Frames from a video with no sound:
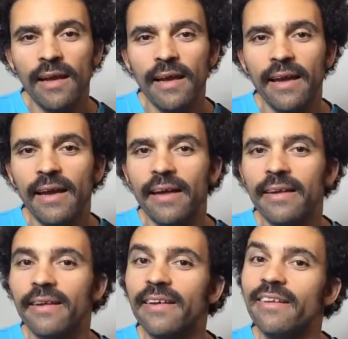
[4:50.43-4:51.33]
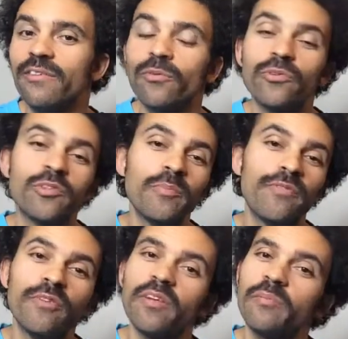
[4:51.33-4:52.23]
and it's awesome
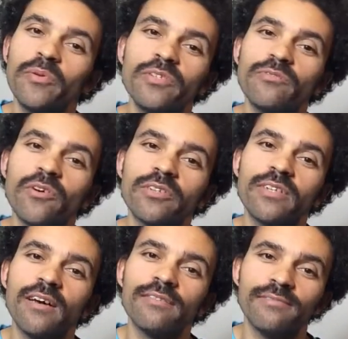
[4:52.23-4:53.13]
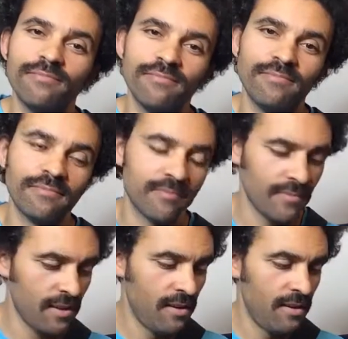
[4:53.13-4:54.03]
if you like bluesy rock stuff.
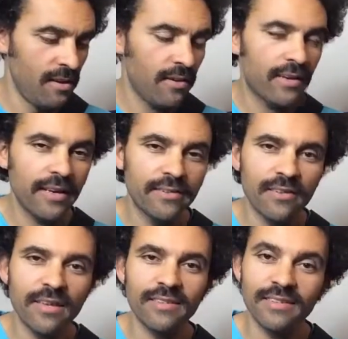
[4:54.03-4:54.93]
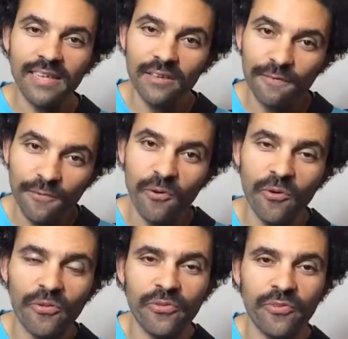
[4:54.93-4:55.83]
Okay, so that's the sound of
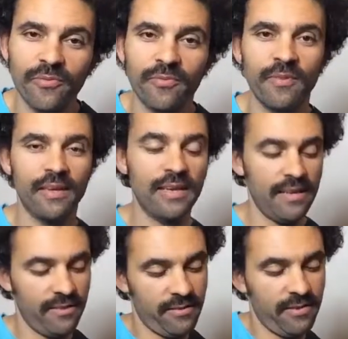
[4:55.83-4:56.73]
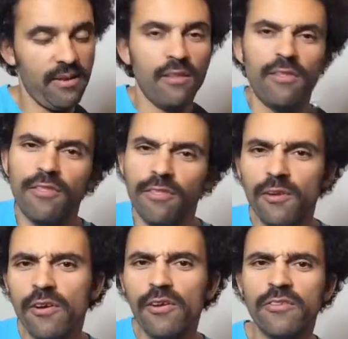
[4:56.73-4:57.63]
fourths against
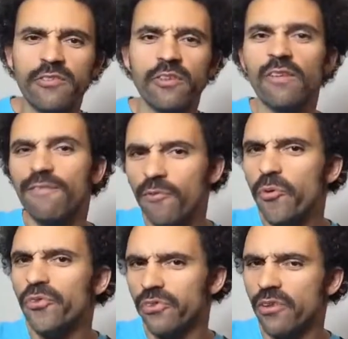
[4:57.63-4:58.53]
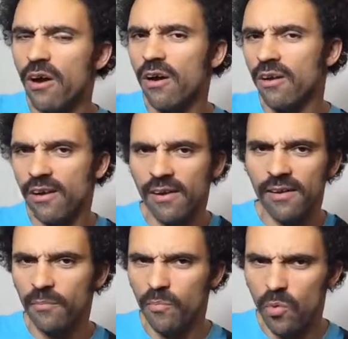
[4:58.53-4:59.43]
thirds, fourths are darker,
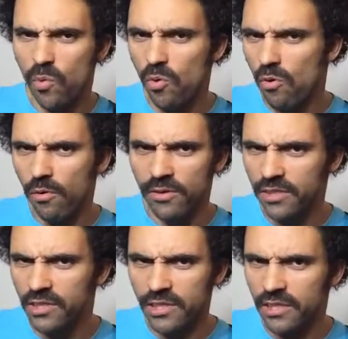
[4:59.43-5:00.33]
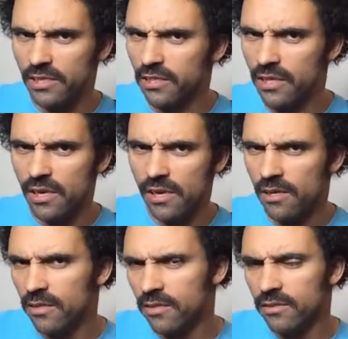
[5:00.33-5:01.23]
more sinister.
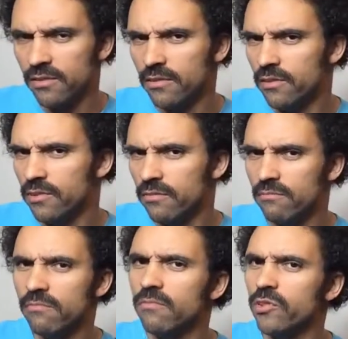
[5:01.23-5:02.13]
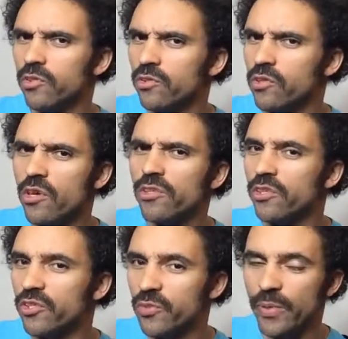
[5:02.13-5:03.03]
Thirds
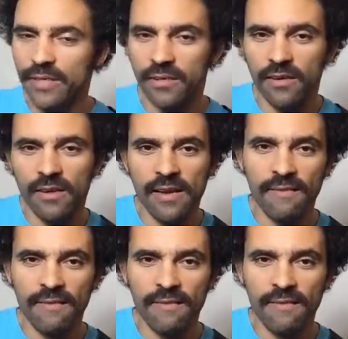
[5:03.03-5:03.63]
are sweeter.